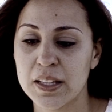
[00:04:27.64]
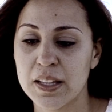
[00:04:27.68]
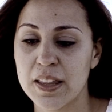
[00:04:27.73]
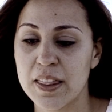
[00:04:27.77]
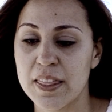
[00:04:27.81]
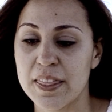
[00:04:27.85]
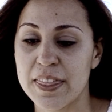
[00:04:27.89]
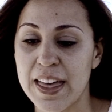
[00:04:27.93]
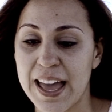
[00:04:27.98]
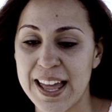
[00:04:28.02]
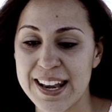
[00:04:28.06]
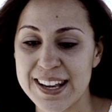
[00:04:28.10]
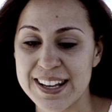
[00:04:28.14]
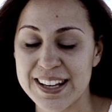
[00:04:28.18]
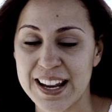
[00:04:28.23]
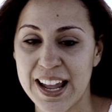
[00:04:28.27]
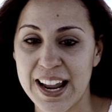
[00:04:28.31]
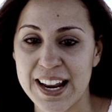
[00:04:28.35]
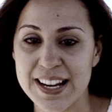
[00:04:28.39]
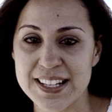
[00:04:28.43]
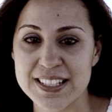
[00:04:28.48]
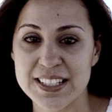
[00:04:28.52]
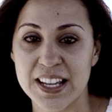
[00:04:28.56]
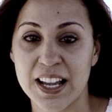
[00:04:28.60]
That
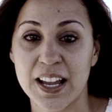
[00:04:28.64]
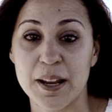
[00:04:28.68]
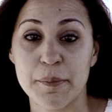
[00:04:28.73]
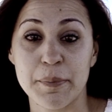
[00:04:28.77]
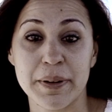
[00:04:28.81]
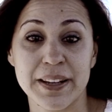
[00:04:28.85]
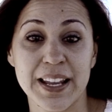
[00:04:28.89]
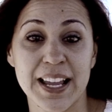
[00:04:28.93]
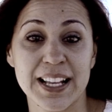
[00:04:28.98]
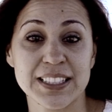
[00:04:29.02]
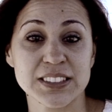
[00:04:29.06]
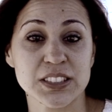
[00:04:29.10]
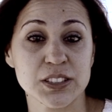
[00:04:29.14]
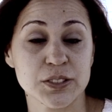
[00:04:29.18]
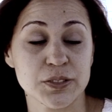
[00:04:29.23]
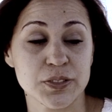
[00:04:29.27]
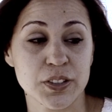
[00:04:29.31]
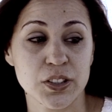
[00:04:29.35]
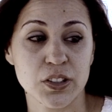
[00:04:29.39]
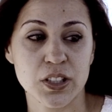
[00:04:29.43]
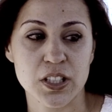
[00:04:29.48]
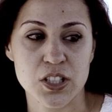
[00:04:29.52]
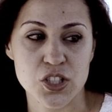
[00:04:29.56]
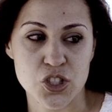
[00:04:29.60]
night, I began to
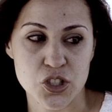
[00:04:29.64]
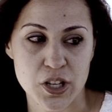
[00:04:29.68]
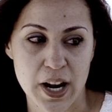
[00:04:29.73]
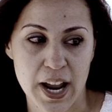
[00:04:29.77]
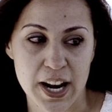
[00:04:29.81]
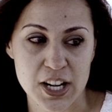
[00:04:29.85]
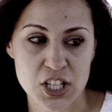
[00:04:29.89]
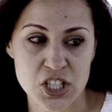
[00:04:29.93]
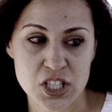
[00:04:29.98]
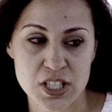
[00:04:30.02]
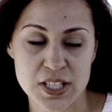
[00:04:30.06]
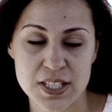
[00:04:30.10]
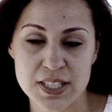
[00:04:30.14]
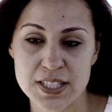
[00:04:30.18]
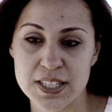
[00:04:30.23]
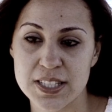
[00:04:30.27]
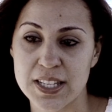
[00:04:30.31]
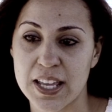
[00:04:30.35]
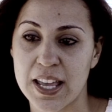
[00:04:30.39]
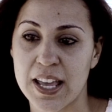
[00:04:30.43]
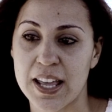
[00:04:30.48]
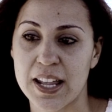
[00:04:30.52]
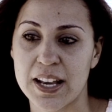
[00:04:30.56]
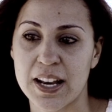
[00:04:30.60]
feel contractions,
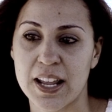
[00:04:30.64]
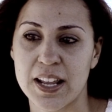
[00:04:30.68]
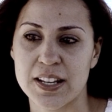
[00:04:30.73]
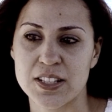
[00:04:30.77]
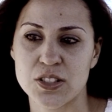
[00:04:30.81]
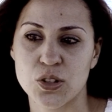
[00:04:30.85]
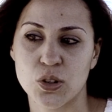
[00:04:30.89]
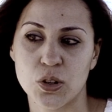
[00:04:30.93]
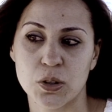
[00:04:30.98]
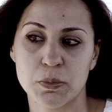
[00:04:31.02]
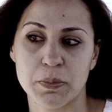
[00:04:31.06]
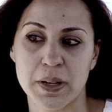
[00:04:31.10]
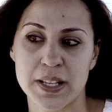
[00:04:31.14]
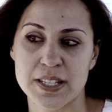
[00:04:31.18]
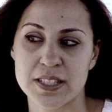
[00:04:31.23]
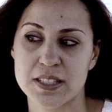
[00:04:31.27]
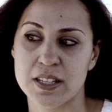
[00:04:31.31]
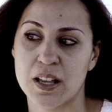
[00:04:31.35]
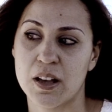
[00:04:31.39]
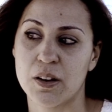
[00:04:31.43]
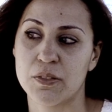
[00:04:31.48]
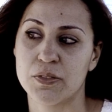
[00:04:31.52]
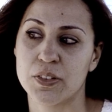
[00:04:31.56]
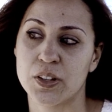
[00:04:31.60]
and I told
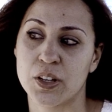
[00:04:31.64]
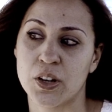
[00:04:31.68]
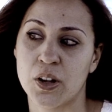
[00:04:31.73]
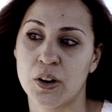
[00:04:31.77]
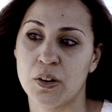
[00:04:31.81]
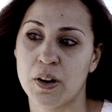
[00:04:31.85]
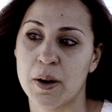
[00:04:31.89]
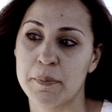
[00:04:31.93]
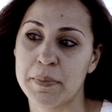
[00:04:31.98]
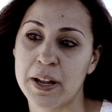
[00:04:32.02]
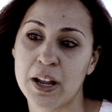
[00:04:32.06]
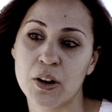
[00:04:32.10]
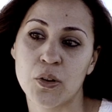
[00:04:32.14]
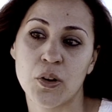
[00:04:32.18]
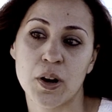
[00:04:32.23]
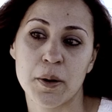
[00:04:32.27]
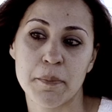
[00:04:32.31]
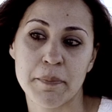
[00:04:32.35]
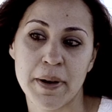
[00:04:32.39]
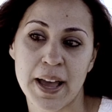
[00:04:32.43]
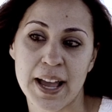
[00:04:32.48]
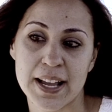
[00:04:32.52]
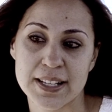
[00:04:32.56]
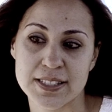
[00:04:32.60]
myself, I'm not going
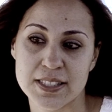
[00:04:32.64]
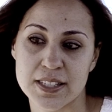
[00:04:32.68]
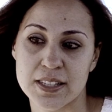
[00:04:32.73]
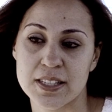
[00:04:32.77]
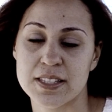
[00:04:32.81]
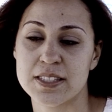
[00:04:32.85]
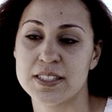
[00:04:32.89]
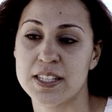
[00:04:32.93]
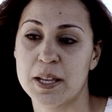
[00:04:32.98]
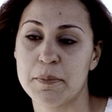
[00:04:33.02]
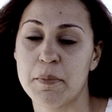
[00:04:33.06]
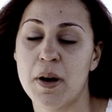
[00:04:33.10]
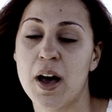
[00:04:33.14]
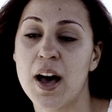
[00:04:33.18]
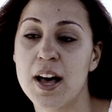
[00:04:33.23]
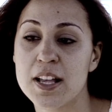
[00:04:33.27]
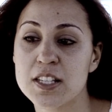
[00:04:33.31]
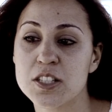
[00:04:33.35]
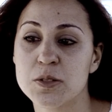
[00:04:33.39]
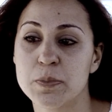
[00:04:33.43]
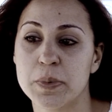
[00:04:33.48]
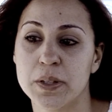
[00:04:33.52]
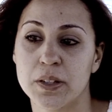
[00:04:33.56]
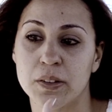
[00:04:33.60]
back to the same
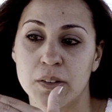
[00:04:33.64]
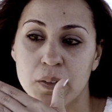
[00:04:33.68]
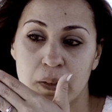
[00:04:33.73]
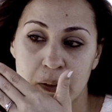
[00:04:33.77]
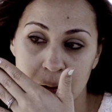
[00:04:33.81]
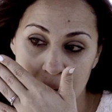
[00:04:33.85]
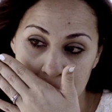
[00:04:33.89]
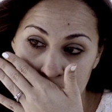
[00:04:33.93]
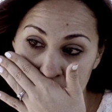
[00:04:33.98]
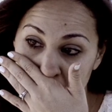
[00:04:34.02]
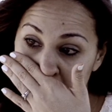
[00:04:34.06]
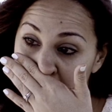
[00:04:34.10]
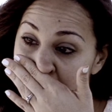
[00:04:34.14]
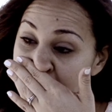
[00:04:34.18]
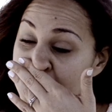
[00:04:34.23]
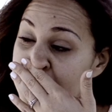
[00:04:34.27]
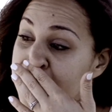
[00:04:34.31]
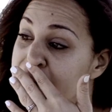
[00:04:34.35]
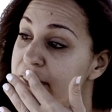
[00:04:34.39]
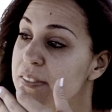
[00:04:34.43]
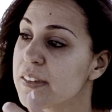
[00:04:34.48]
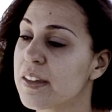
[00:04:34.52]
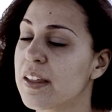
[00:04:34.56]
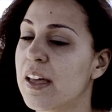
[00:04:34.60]
hospital.
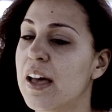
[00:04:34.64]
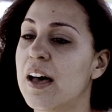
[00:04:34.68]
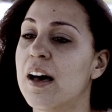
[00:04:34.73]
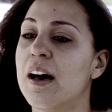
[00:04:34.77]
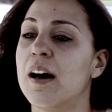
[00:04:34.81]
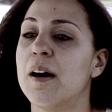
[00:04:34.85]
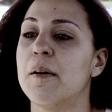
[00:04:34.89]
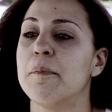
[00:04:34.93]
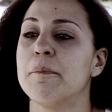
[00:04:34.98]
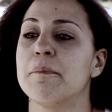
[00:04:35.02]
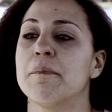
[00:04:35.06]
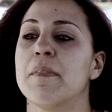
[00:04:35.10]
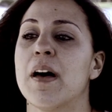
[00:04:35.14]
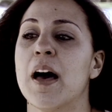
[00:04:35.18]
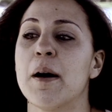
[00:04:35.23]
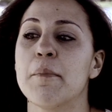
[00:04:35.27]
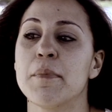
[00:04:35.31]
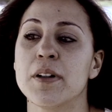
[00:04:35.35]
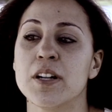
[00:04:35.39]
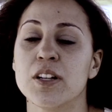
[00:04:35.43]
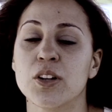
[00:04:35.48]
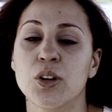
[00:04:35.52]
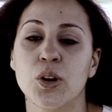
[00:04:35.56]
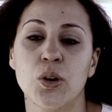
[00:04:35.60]
I'm
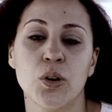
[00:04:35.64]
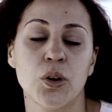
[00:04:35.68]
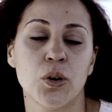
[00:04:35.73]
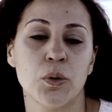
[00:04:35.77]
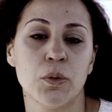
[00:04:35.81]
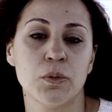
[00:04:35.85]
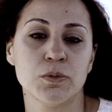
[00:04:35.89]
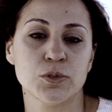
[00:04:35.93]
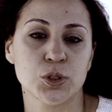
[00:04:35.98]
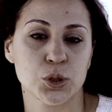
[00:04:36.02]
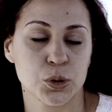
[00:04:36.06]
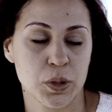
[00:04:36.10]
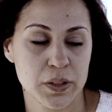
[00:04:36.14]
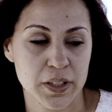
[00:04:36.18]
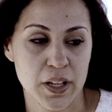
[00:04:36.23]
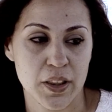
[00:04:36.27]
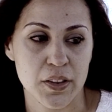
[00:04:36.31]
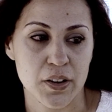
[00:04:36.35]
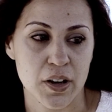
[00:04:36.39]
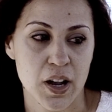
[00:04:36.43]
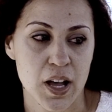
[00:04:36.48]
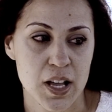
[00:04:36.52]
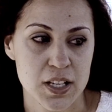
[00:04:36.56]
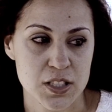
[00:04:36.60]
gonna go to
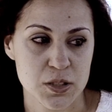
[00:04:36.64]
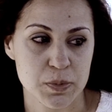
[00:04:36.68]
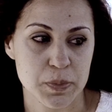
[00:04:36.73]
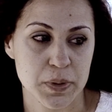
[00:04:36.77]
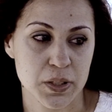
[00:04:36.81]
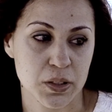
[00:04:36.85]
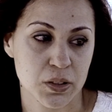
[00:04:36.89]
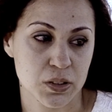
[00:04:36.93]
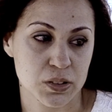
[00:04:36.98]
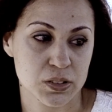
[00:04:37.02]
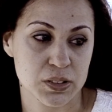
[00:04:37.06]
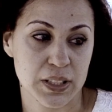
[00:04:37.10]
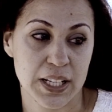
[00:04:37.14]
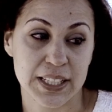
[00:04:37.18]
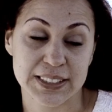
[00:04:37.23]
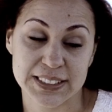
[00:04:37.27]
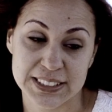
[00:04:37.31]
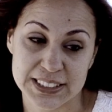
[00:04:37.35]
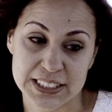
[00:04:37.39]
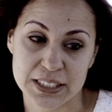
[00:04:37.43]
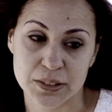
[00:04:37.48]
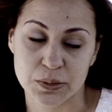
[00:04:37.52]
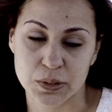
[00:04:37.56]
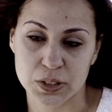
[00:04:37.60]
another hospital and
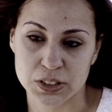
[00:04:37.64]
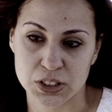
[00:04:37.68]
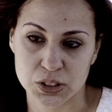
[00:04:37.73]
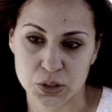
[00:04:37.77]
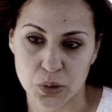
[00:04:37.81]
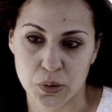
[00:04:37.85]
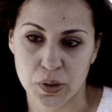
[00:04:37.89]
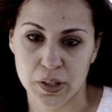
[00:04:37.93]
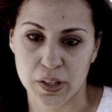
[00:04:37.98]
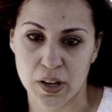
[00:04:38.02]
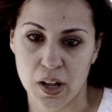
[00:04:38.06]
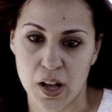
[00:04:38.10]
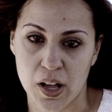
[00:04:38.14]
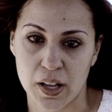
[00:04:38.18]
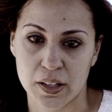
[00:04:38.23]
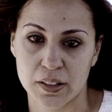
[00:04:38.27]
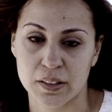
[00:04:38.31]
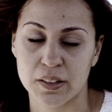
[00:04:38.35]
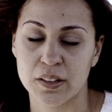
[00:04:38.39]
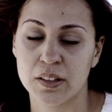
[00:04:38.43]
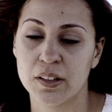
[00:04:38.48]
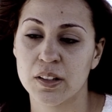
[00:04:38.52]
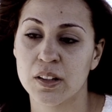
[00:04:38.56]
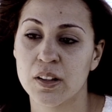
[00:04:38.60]
see what's going
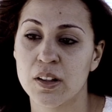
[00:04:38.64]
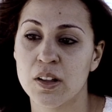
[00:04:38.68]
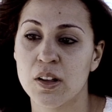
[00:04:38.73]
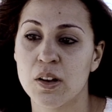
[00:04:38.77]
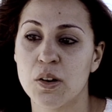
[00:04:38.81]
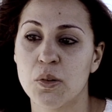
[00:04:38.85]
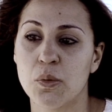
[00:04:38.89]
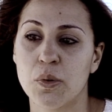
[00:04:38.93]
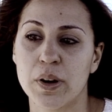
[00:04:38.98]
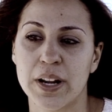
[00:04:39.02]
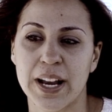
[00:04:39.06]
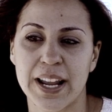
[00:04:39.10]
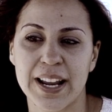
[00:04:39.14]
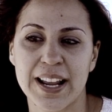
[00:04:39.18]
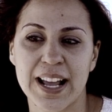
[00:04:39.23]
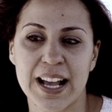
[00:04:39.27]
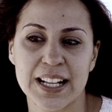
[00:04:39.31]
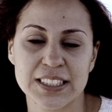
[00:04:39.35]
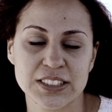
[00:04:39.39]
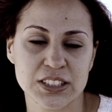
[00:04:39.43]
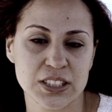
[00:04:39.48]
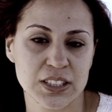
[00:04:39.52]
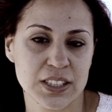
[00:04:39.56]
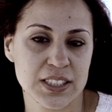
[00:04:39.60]
on. When I
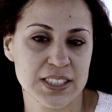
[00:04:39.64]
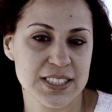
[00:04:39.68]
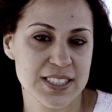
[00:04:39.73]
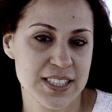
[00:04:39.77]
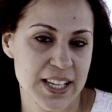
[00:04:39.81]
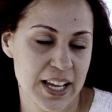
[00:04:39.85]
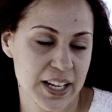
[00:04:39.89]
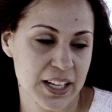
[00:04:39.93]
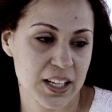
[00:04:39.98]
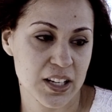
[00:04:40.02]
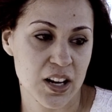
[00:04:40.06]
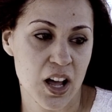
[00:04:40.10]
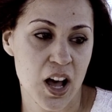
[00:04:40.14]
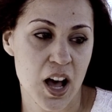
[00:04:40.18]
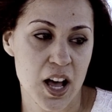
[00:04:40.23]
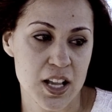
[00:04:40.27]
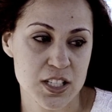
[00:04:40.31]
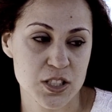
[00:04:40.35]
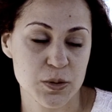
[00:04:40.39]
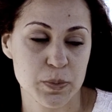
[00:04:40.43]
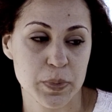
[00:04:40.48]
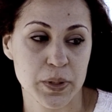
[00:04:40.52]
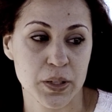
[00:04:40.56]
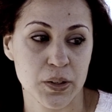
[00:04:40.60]
got to the second
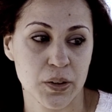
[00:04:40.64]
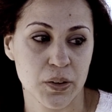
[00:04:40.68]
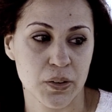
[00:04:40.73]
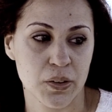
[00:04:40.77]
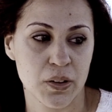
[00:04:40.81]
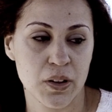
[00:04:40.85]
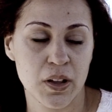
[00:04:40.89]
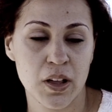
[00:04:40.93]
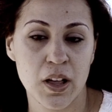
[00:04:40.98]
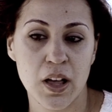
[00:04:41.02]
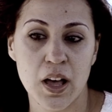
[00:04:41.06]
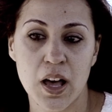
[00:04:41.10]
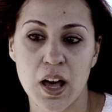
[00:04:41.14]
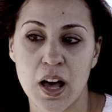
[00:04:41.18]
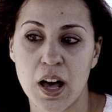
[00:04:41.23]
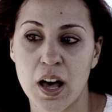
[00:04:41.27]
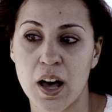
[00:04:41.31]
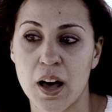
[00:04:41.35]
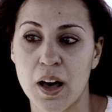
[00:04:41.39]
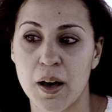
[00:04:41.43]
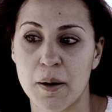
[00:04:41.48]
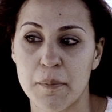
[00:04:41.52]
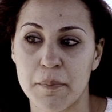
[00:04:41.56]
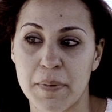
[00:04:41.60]
hospital,
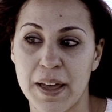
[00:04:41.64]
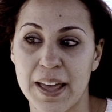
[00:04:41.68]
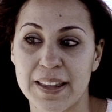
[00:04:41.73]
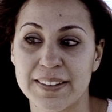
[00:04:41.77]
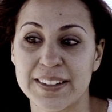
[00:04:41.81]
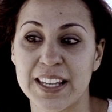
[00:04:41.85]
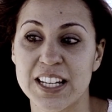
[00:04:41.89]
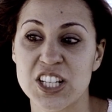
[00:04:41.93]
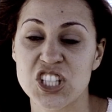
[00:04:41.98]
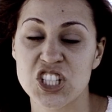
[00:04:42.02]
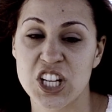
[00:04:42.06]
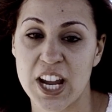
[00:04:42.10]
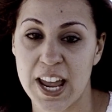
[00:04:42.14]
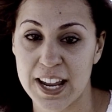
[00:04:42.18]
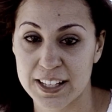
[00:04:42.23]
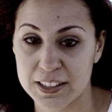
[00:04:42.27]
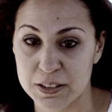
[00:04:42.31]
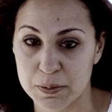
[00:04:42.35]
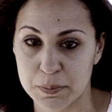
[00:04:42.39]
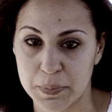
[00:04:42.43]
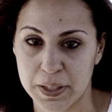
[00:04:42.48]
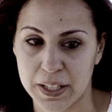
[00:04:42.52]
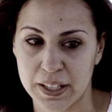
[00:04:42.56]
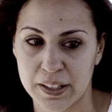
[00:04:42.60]
and they checked
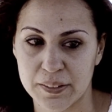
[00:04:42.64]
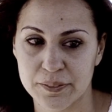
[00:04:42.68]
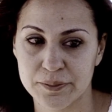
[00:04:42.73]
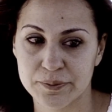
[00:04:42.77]
me,